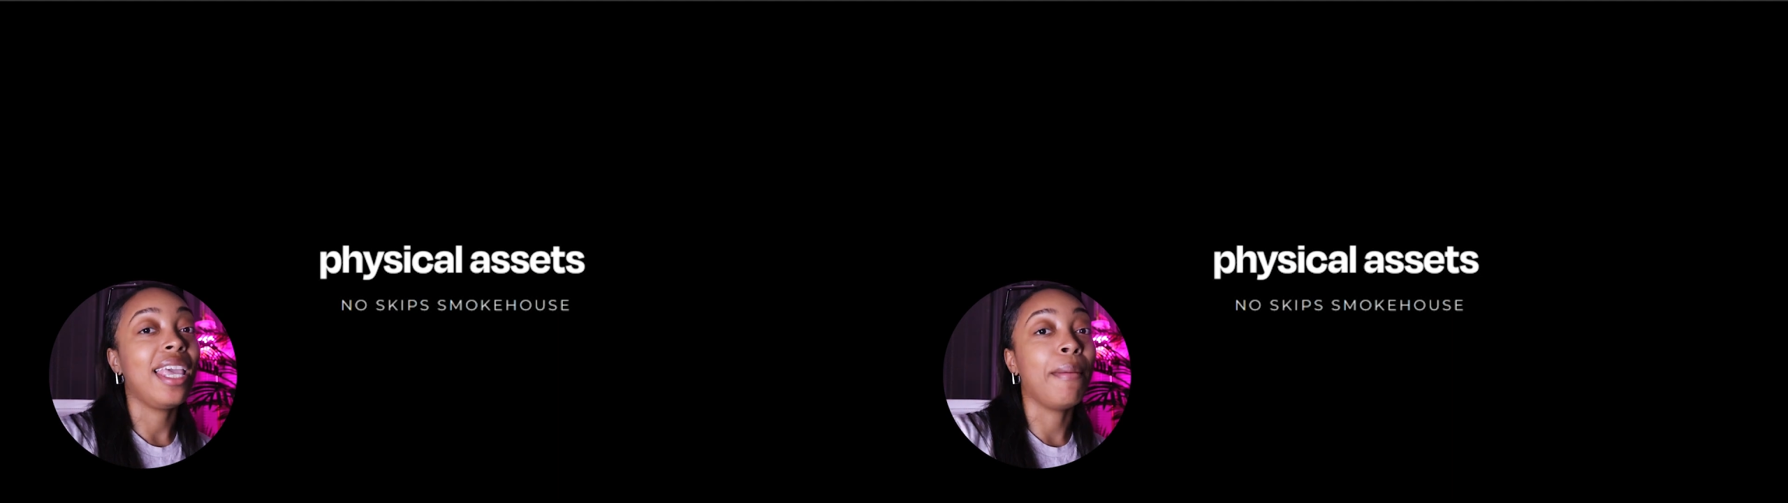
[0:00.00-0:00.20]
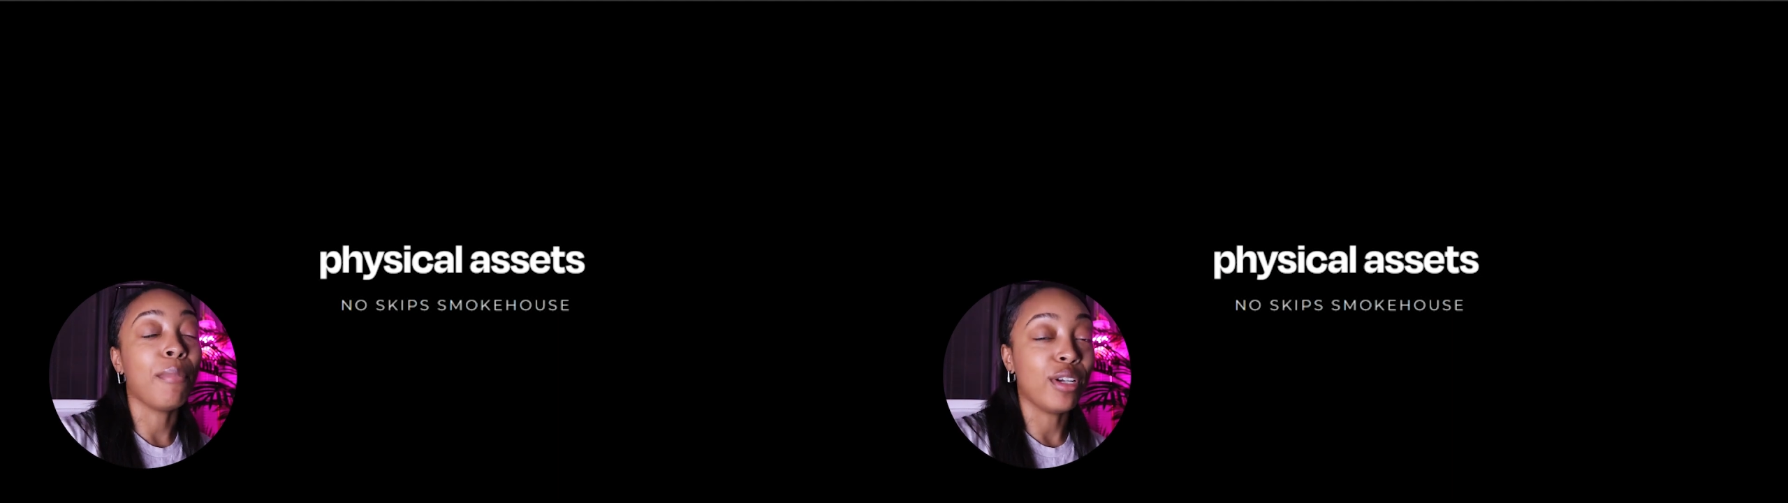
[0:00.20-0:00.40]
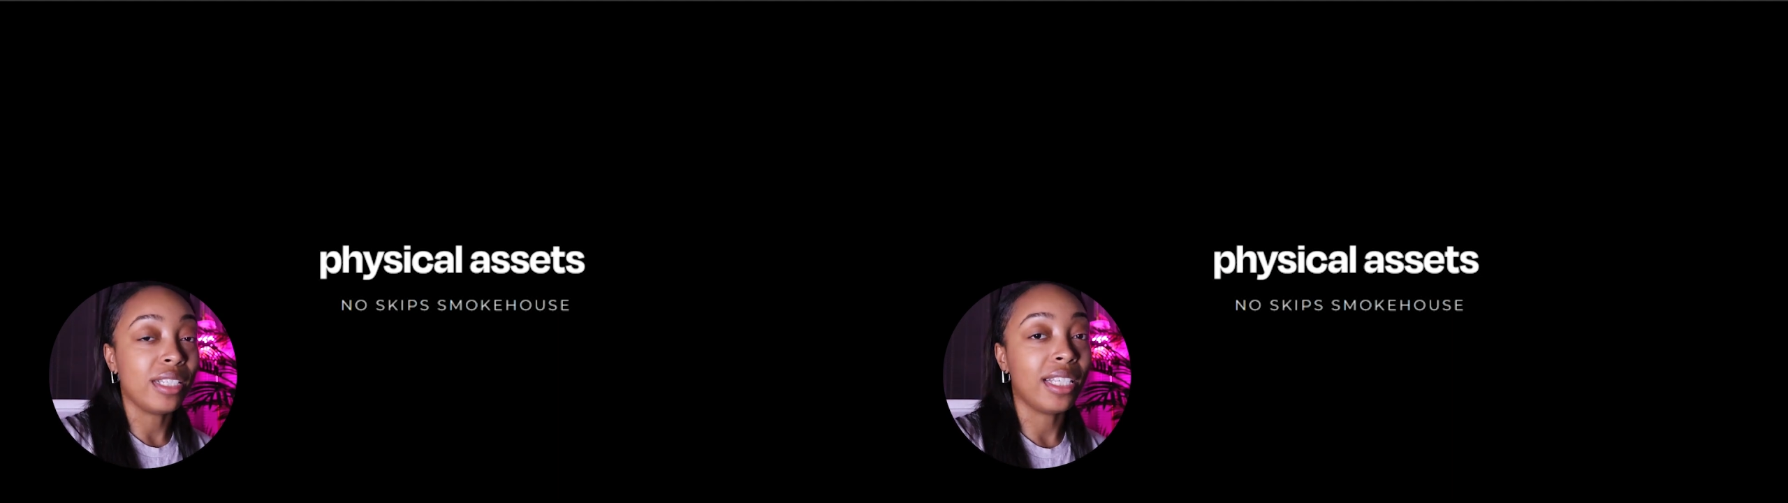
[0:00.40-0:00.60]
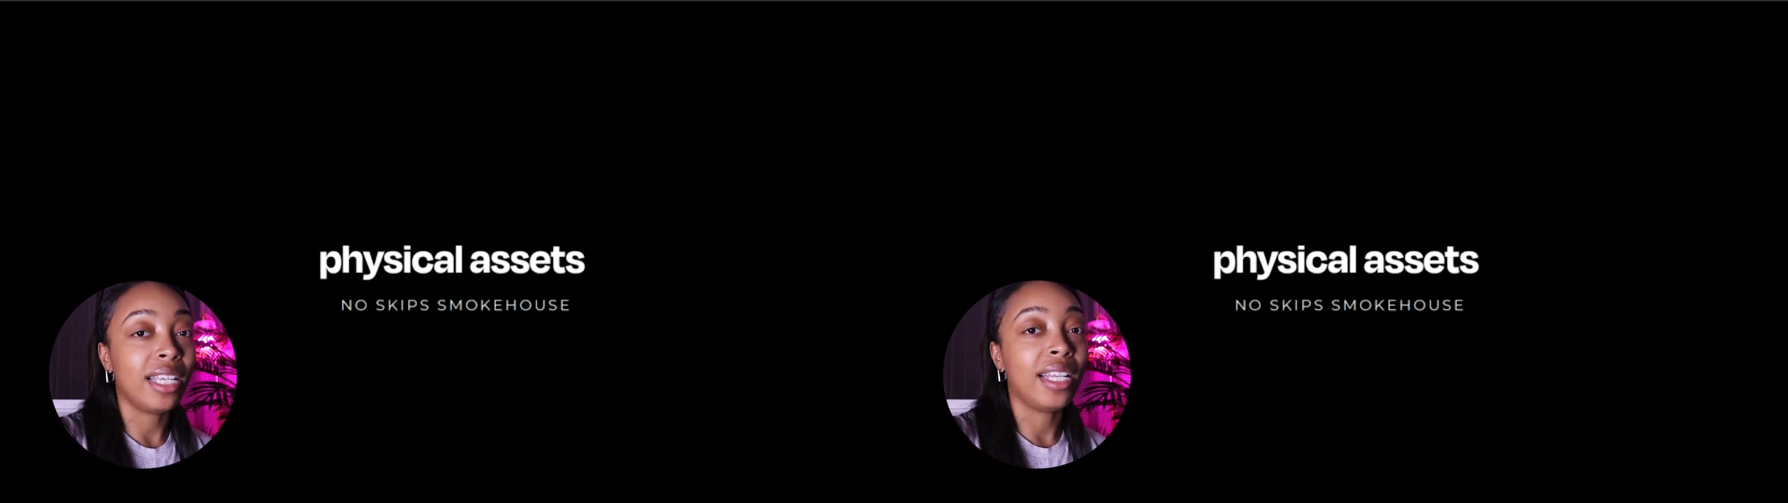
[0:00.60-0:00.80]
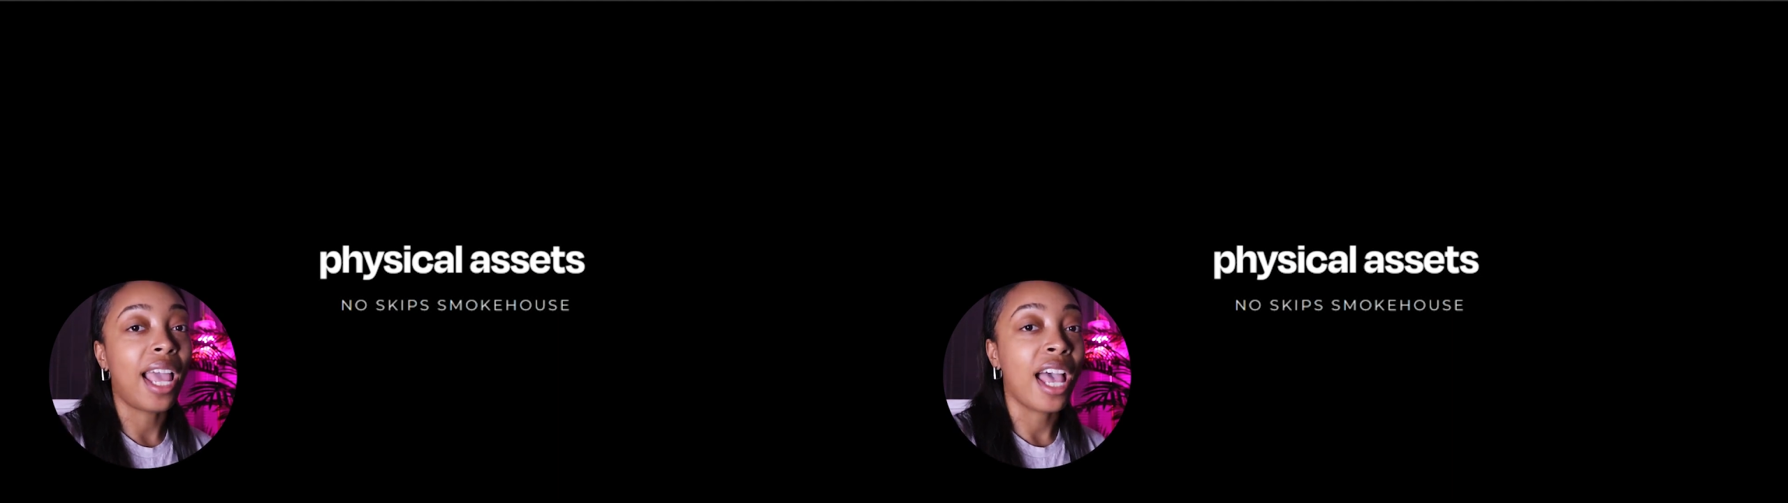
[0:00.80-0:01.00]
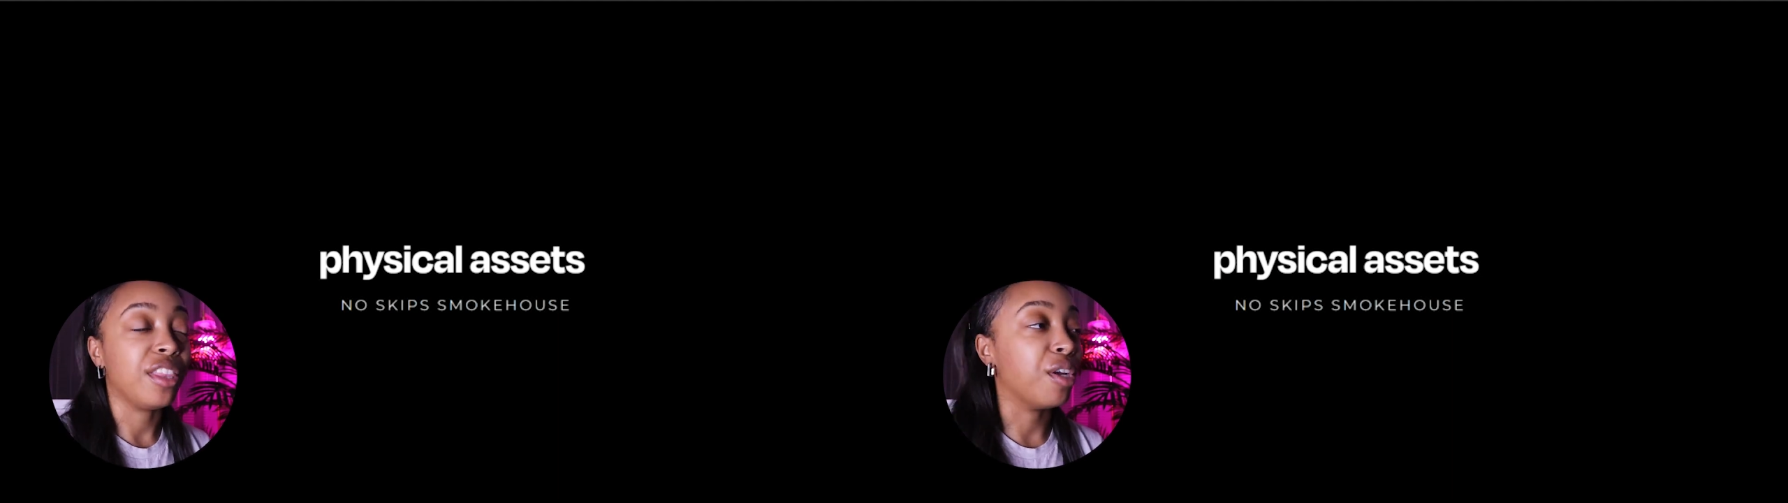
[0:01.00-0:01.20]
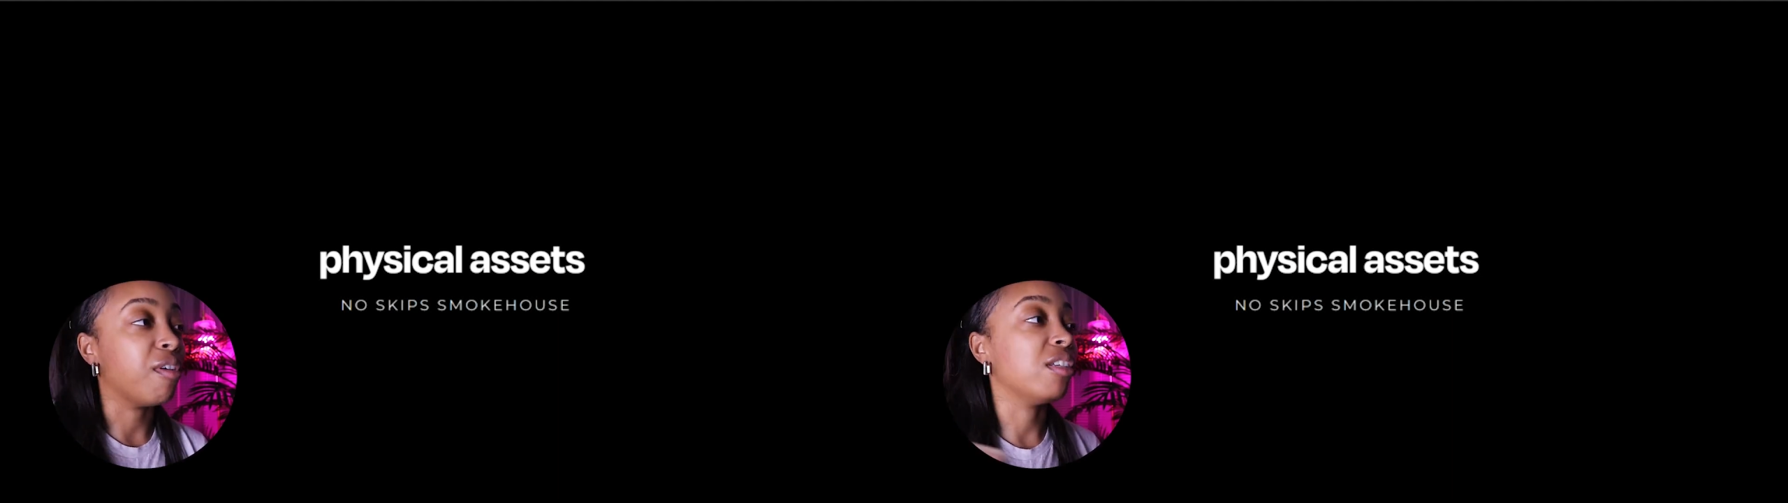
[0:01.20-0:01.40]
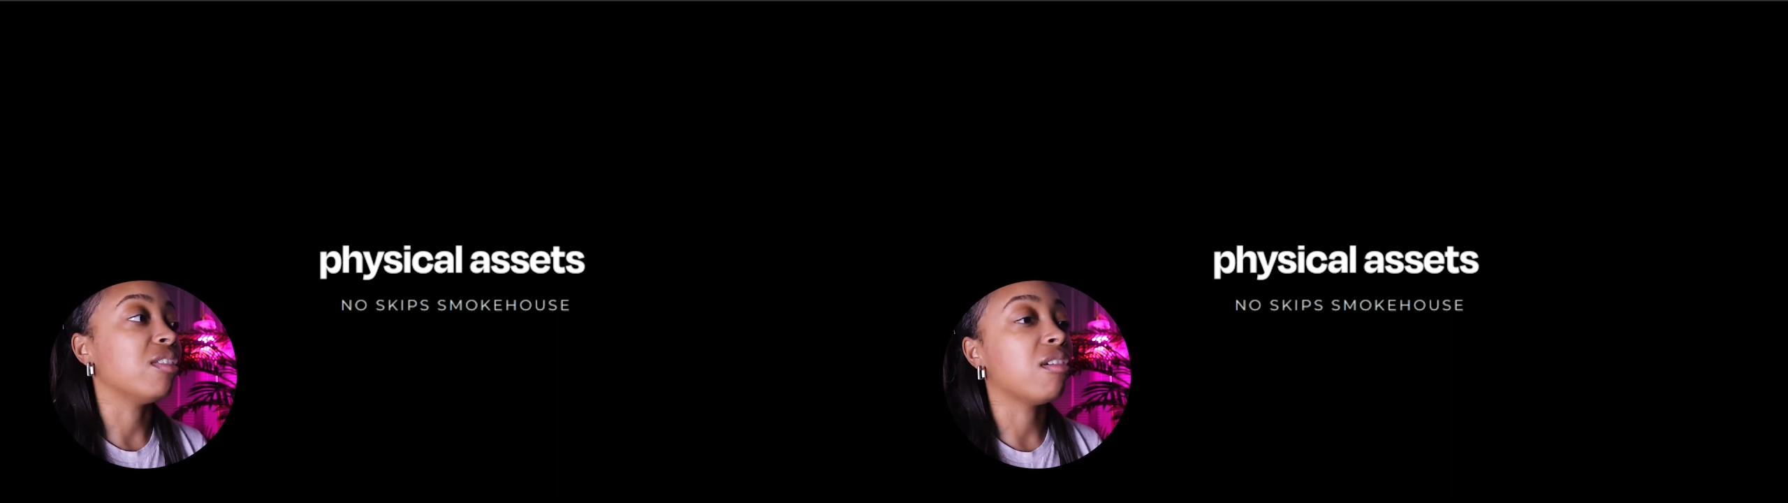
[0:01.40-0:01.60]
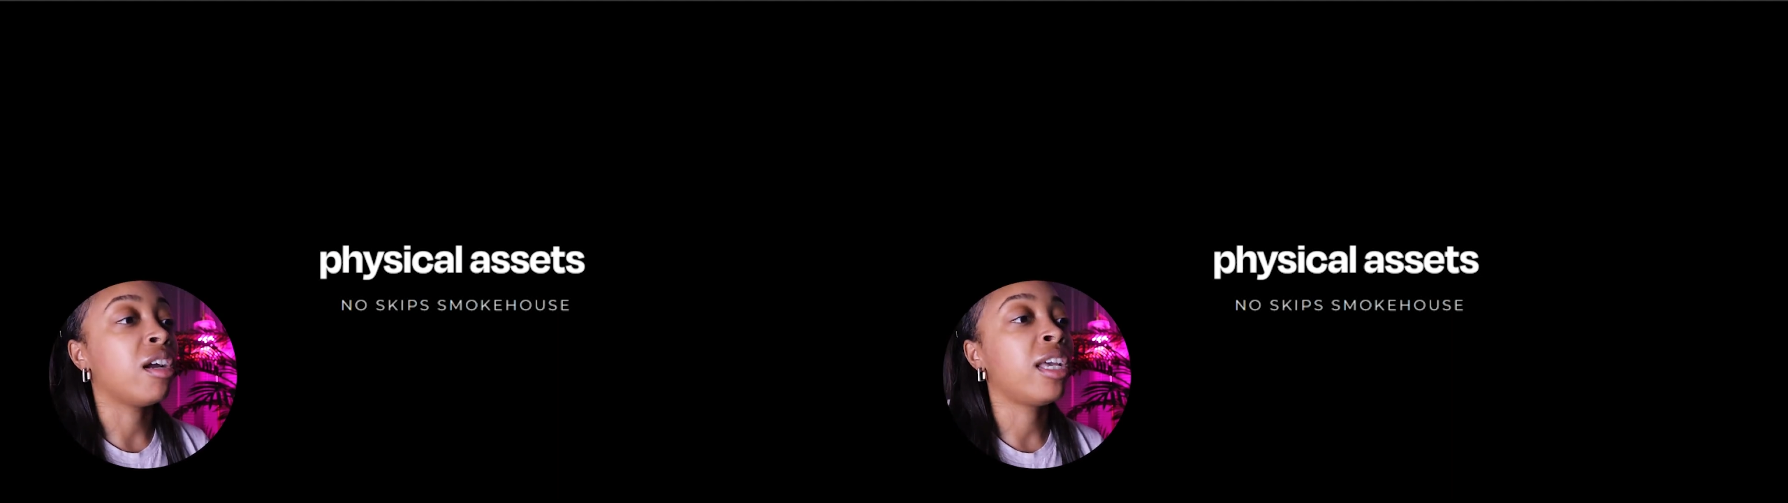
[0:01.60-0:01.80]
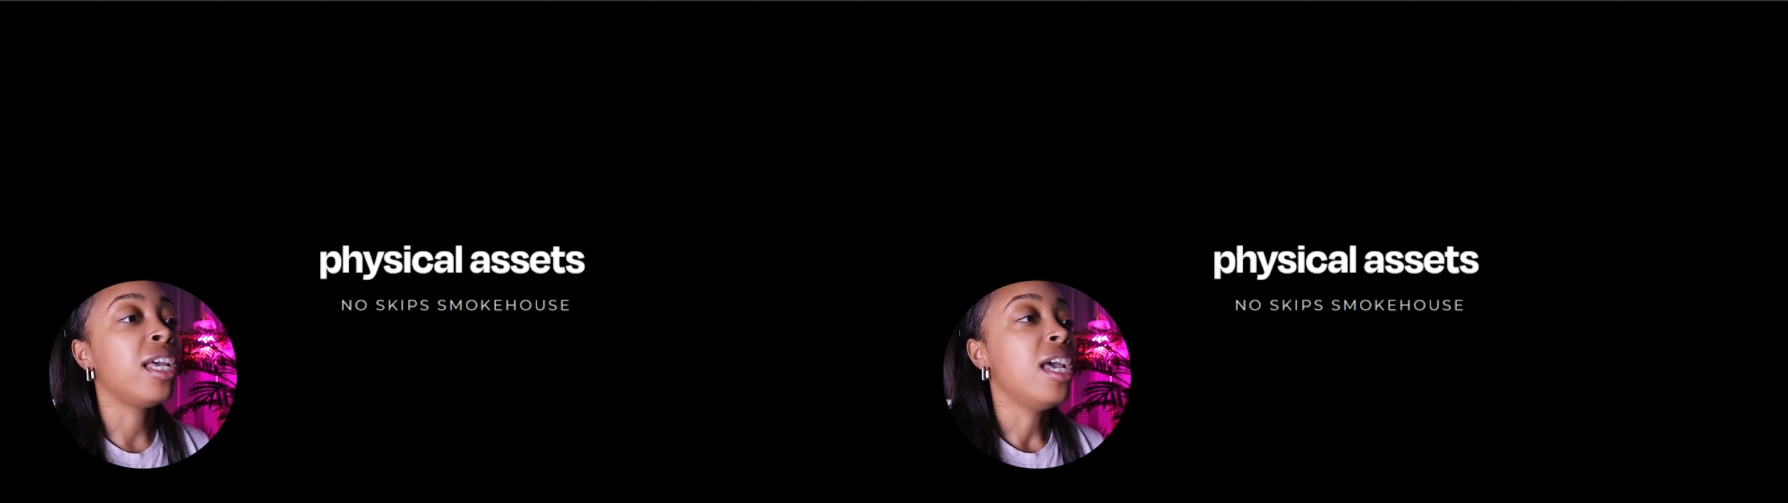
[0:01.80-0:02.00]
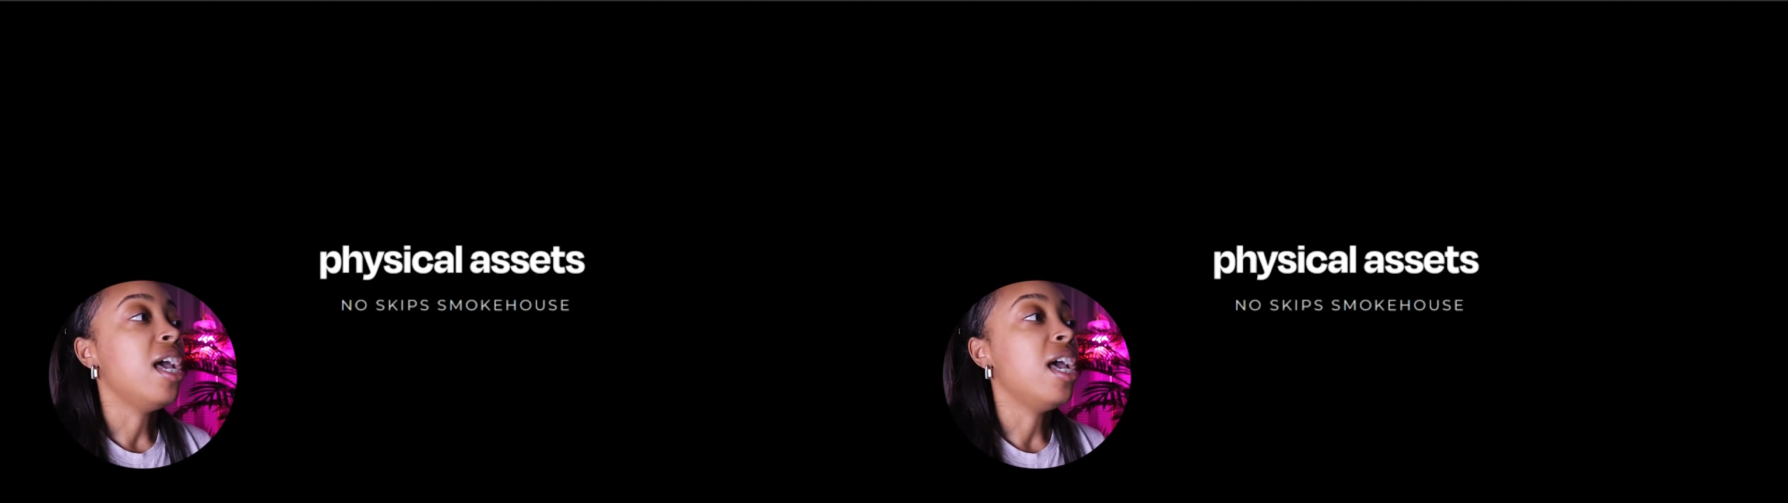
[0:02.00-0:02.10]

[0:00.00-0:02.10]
in person at their restaurant.